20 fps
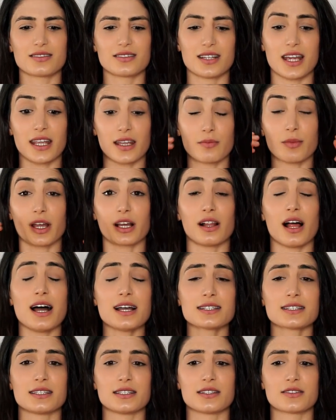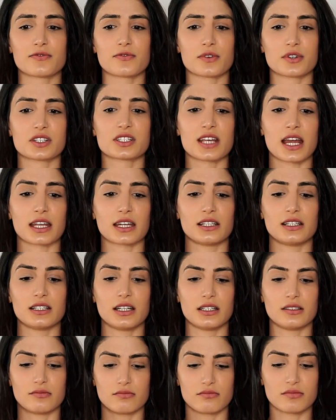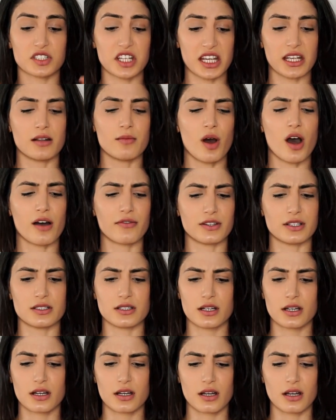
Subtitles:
taken my glasses for a second and taken them off, and